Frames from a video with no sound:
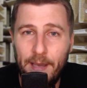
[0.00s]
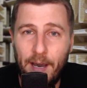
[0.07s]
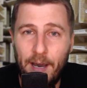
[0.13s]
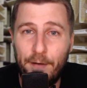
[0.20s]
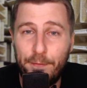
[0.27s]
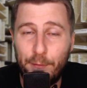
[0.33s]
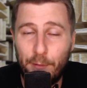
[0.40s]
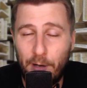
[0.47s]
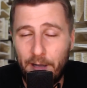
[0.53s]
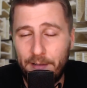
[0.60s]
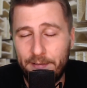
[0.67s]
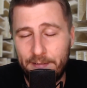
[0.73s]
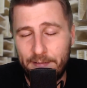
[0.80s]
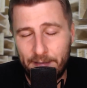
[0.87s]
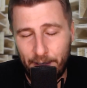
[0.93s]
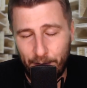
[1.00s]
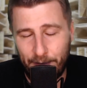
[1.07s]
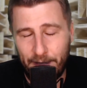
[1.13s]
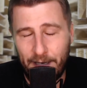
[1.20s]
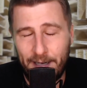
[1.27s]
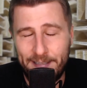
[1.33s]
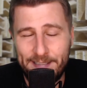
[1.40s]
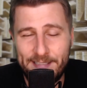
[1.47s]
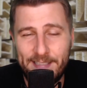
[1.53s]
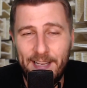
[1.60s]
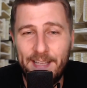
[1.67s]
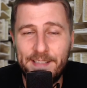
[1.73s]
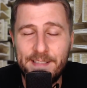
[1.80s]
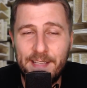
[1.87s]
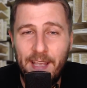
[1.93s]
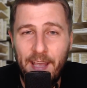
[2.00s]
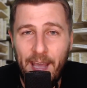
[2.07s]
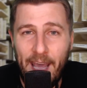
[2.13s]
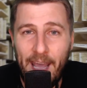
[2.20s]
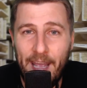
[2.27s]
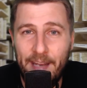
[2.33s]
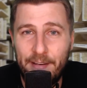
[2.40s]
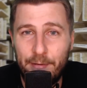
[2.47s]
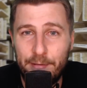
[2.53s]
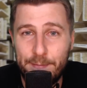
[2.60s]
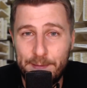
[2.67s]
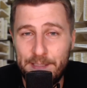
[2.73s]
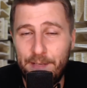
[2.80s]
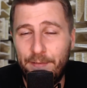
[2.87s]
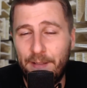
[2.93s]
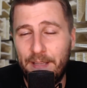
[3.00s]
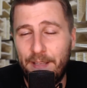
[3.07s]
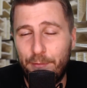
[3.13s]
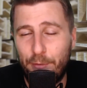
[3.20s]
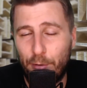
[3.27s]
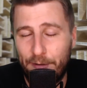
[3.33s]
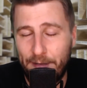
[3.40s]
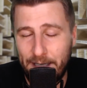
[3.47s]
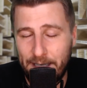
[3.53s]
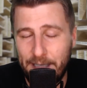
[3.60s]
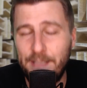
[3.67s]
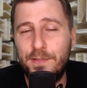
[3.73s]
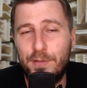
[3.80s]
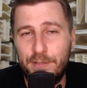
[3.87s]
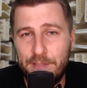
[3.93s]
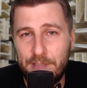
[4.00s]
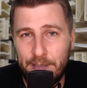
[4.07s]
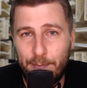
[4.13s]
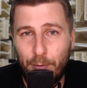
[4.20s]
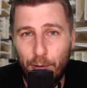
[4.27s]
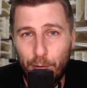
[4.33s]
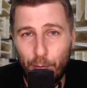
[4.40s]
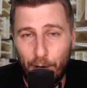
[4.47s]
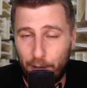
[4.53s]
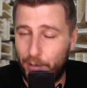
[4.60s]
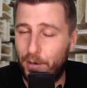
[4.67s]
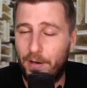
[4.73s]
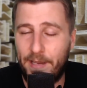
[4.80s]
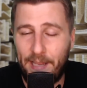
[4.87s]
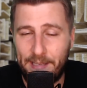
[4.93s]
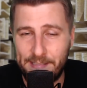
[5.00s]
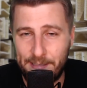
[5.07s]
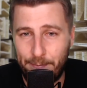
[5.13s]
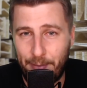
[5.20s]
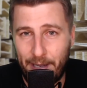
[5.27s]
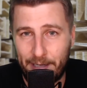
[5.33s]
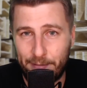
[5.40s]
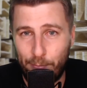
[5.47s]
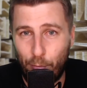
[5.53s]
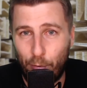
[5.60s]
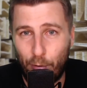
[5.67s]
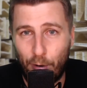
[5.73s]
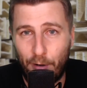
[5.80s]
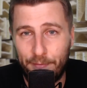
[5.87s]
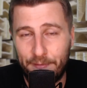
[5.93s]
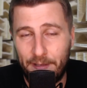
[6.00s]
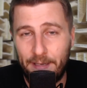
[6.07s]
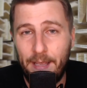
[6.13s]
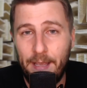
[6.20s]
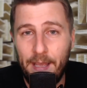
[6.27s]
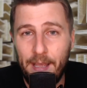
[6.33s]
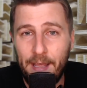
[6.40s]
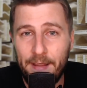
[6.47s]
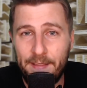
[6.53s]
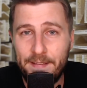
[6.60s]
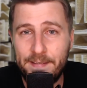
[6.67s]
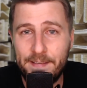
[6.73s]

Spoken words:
For us here in the United States, and specifically if you're on the eastern seaboard where hurricanes impact more often, this